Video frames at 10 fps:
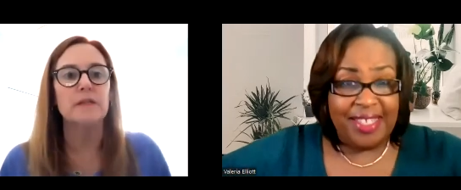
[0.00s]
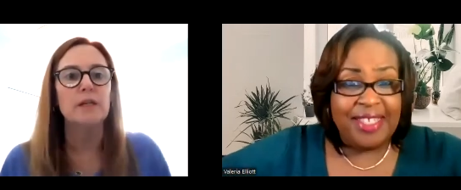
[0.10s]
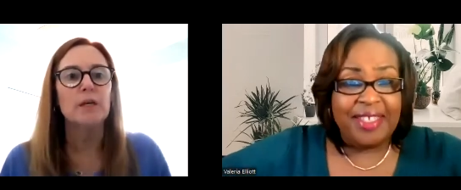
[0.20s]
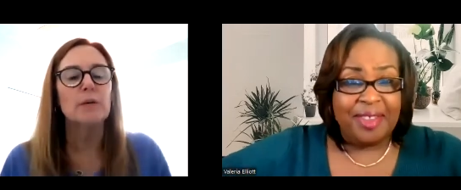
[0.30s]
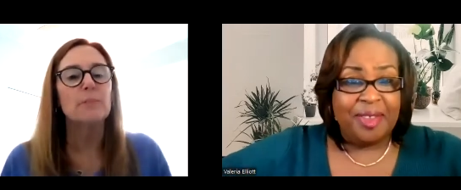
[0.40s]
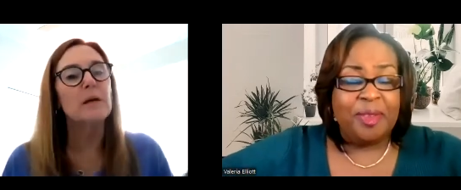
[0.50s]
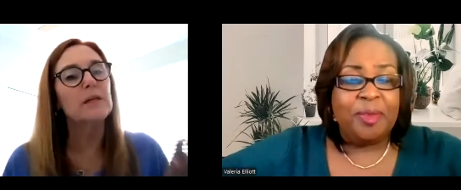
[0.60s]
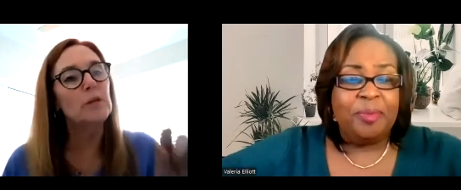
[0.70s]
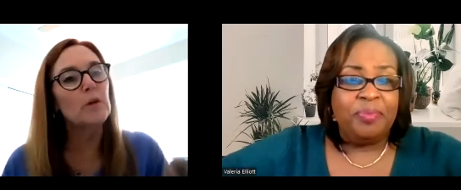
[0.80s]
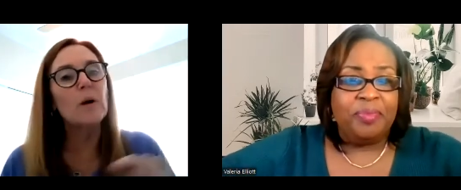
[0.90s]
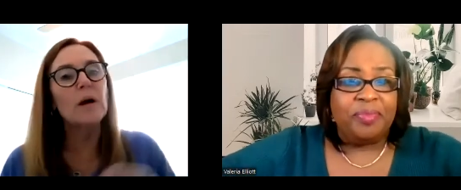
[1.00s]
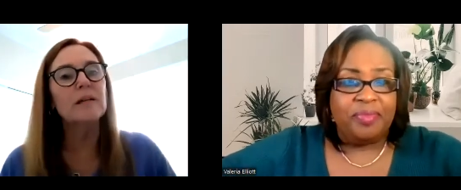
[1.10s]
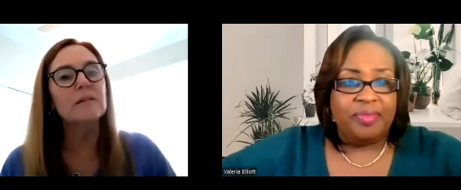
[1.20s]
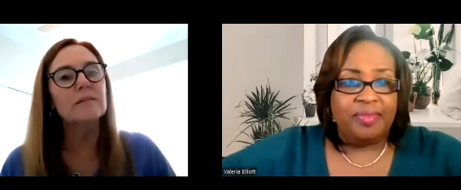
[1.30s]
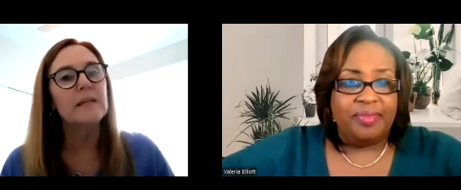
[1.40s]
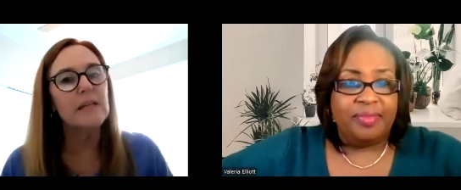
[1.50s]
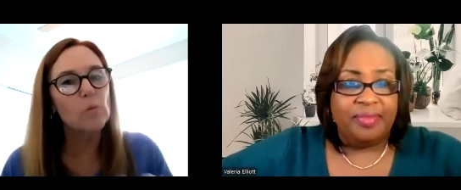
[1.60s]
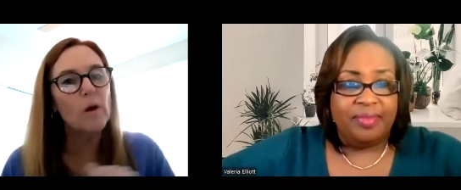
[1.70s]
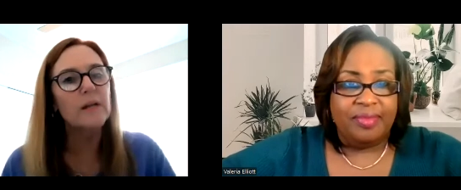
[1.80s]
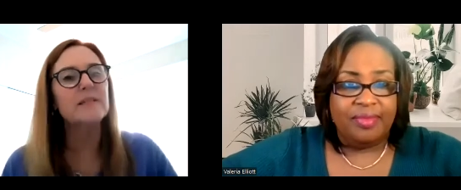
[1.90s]
Speaker 1: gift. But you know what? He
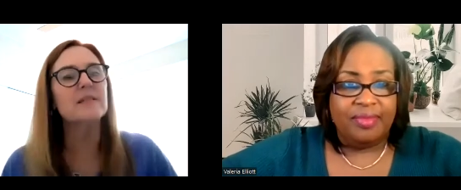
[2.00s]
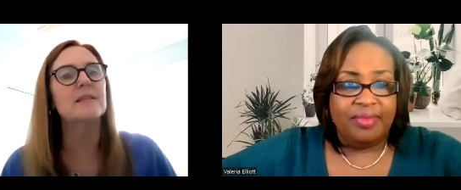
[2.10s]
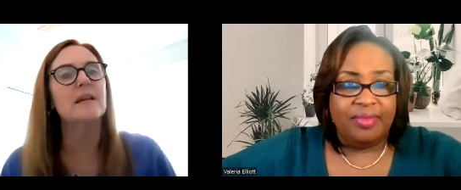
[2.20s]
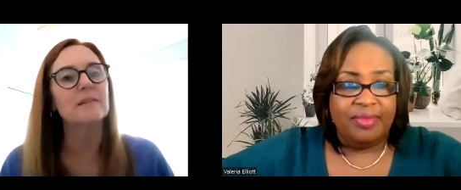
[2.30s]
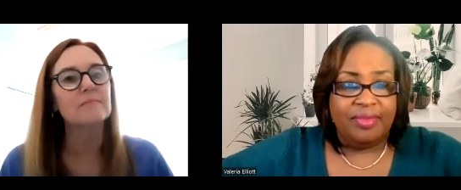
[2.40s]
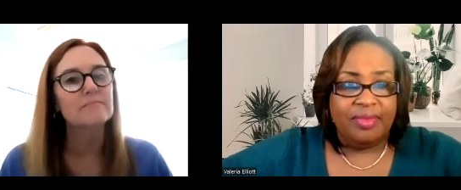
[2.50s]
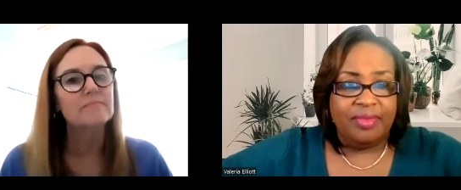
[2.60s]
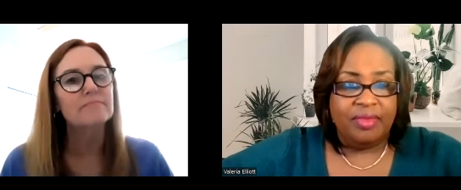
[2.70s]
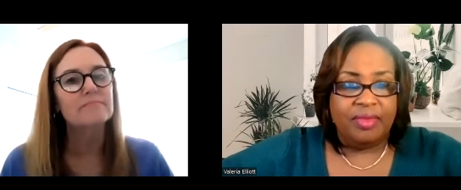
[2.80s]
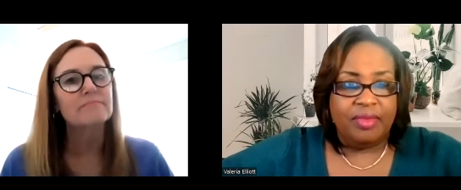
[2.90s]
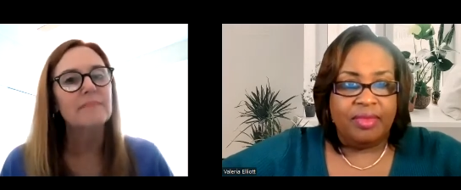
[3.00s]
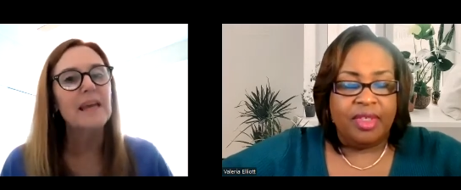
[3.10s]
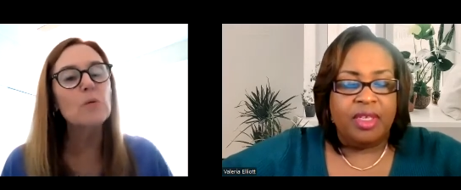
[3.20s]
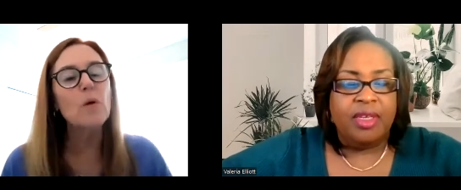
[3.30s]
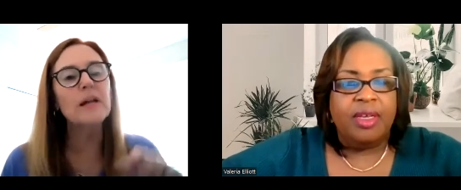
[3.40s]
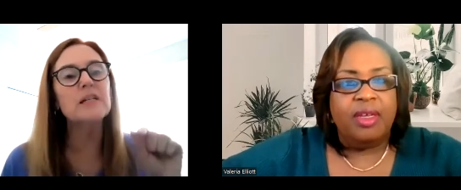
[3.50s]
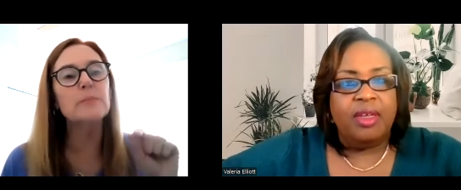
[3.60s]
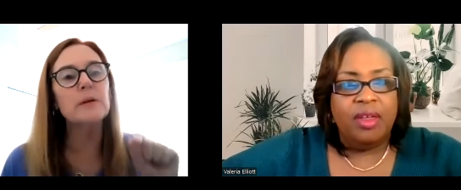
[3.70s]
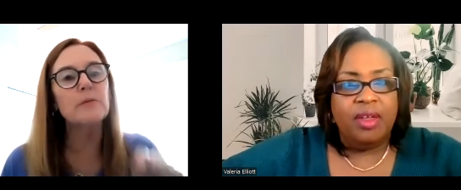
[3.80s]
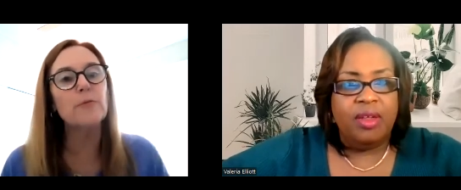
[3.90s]
wanted to sing. He wanted to
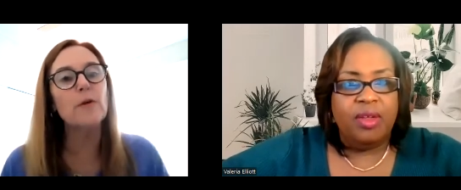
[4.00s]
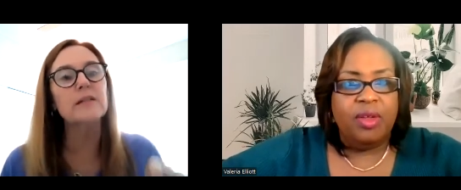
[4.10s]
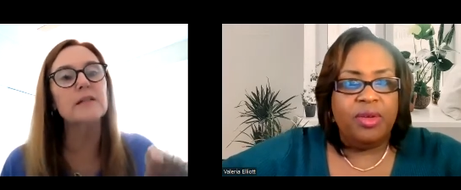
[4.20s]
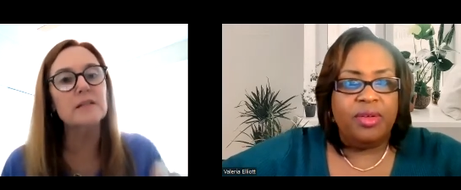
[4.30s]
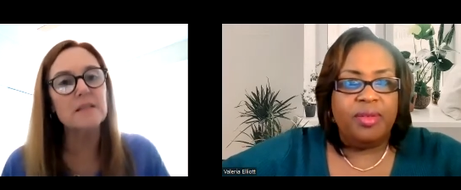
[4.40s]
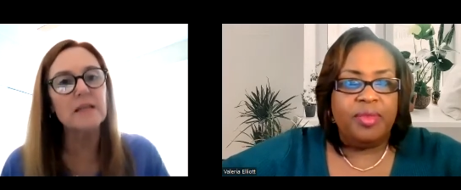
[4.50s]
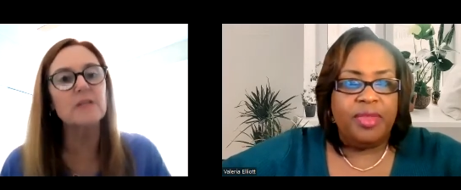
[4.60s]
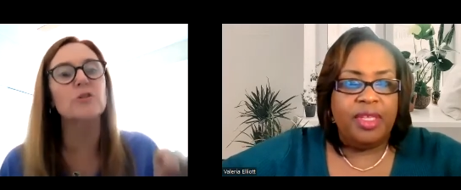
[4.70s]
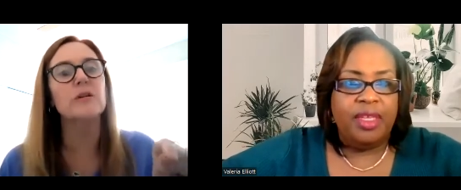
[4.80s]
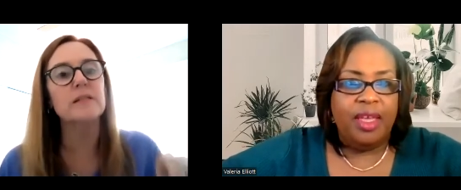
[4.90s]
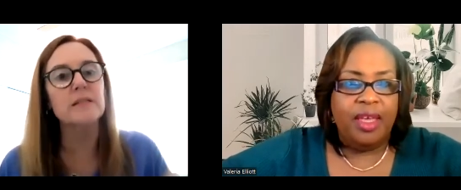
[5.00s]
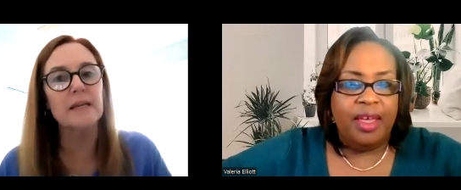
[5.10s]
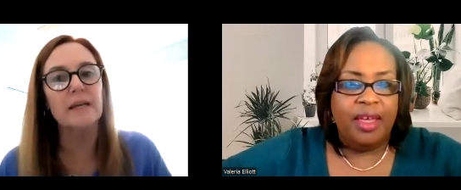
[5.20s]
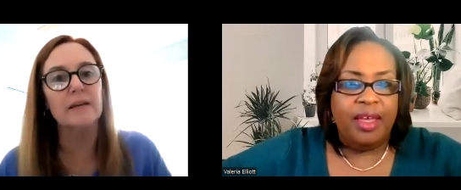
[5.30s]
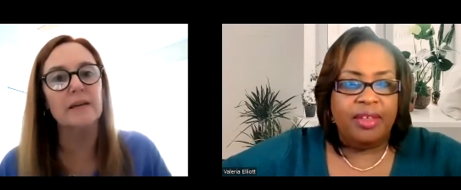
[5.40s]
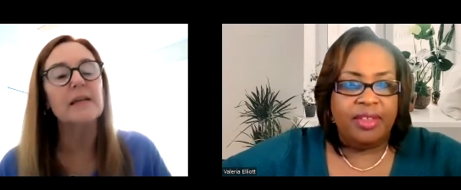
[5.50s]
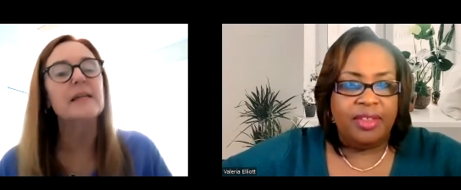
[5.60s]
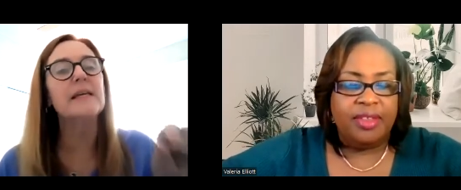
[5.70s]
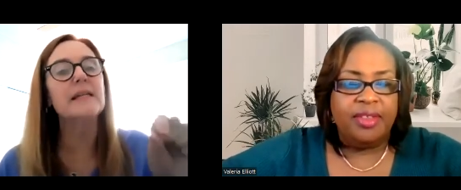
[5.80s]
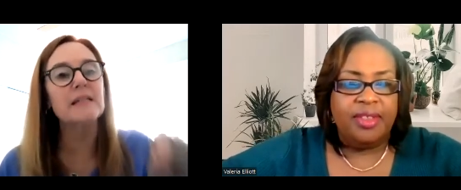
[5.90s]
be front oh, center and yeah. sing.
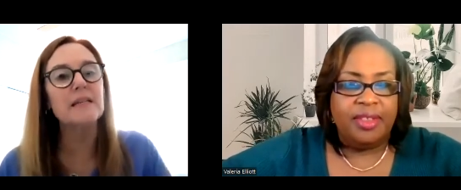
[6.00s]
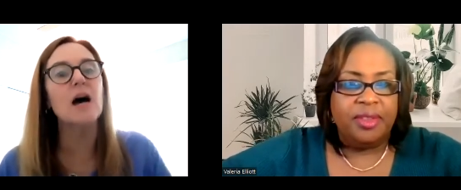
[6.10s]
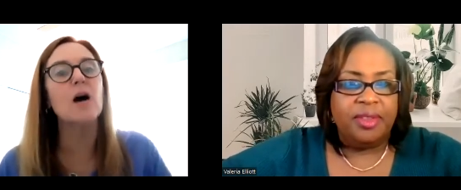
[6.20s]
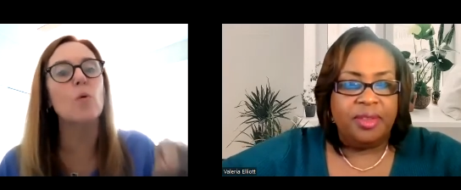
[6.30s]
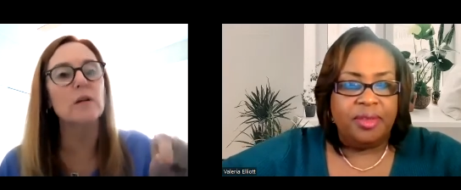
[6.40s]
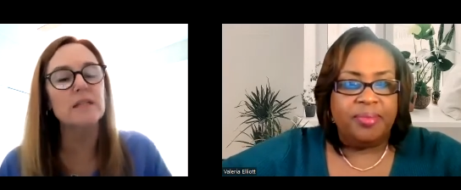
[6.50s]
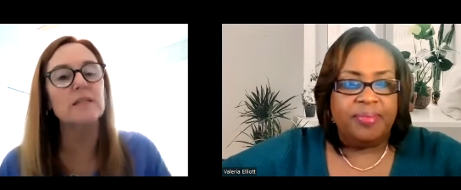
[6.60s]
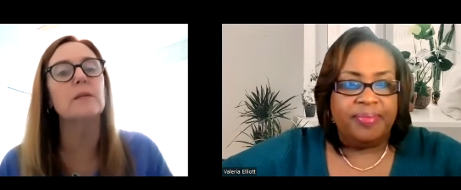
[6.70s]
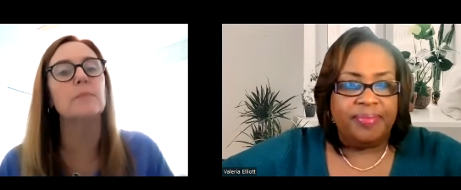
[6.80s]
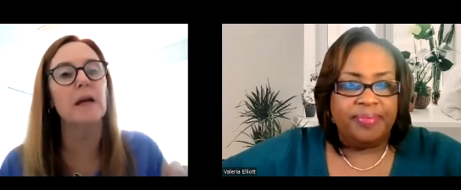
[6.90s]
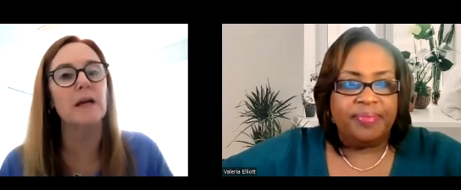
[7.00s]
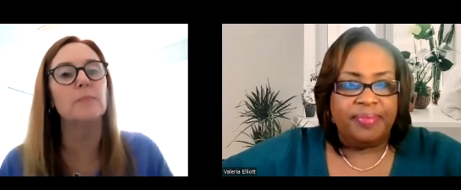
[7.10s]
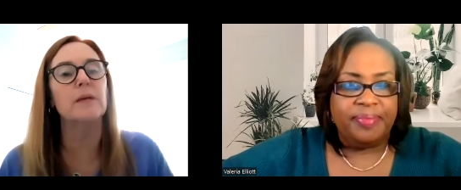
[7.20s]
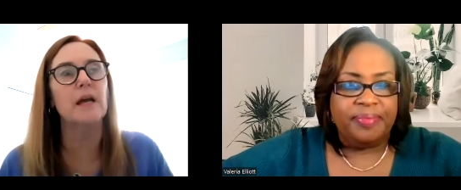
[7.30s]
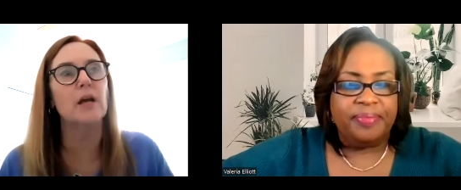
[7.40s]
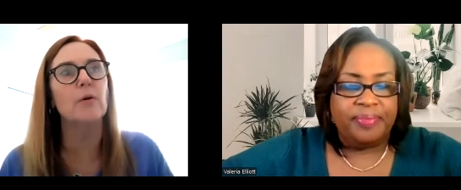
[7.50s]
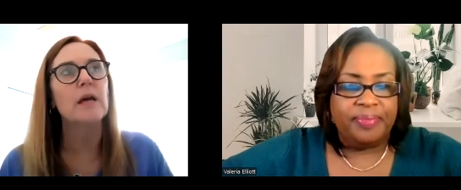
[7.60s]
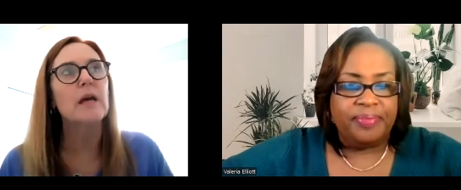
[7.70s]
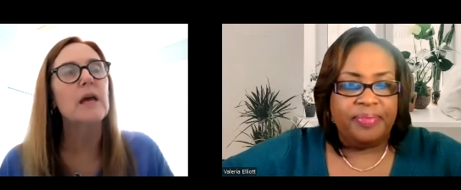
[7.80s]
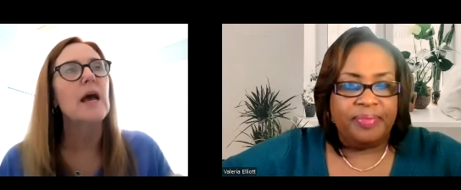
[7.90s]
He did not want to sit behind a piano.
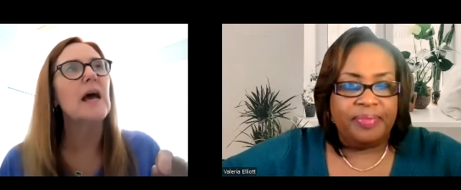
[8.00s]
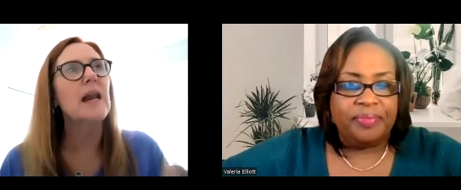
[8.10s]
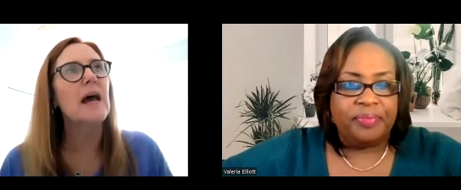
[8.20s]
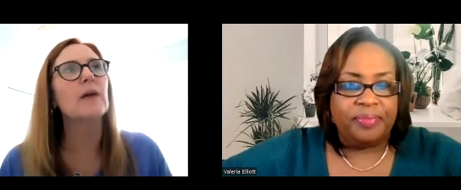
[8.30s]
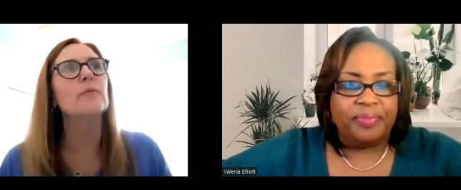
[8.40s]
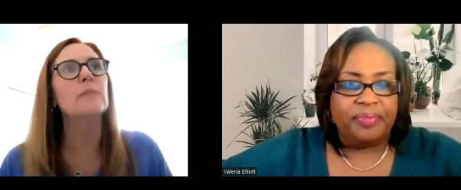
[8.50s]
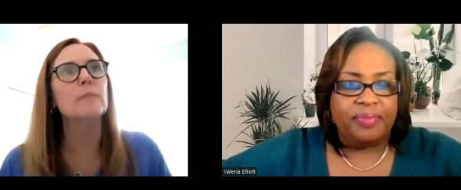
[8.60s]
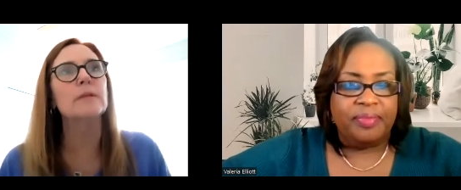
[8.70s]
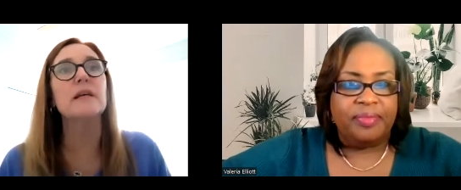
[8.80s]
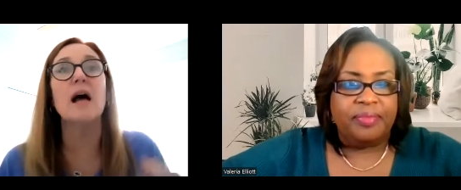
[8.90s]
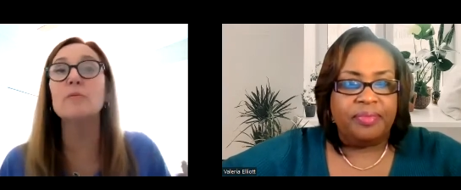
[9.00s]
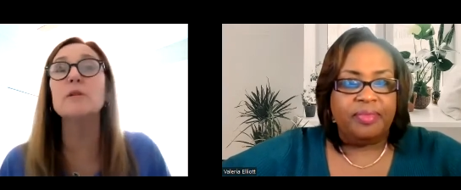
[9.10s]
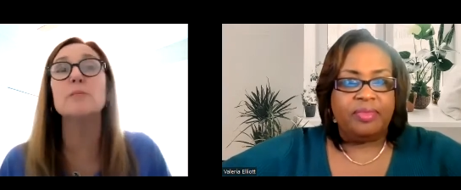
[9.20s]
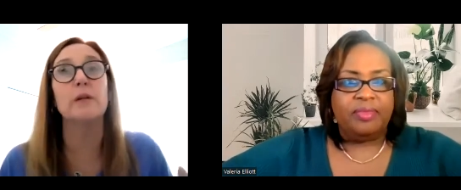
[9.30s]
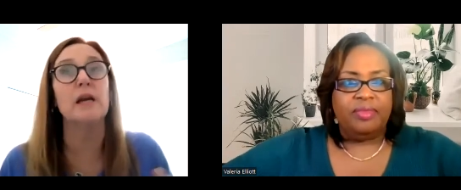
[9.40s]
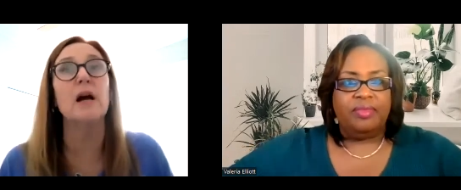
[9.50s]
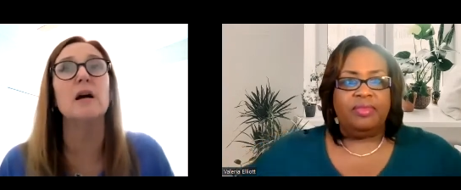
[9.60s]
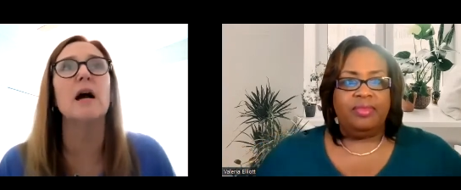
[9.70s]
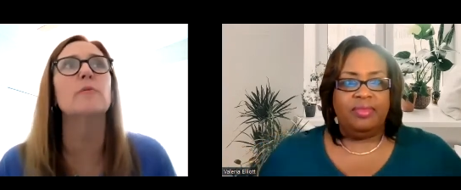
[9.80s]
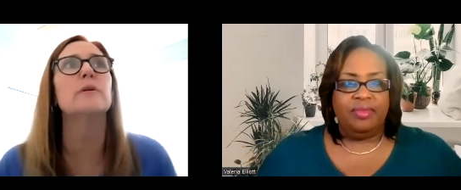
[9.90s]
And I remember that I was pretty young.
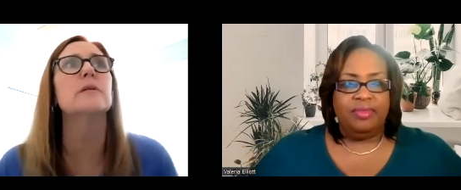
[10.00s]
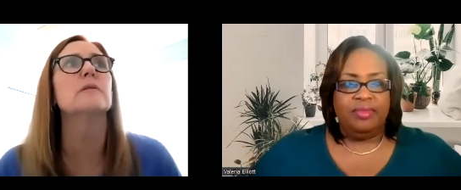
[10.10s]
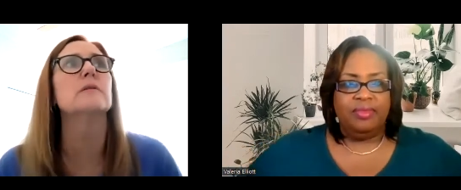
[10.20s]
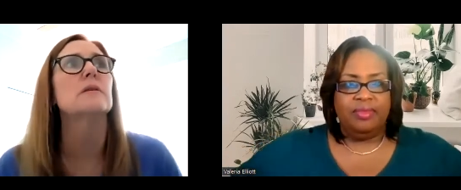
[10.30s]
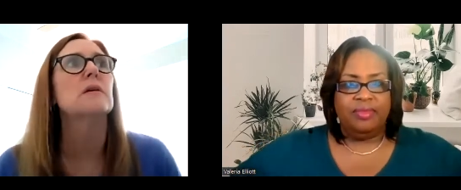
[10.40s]
I was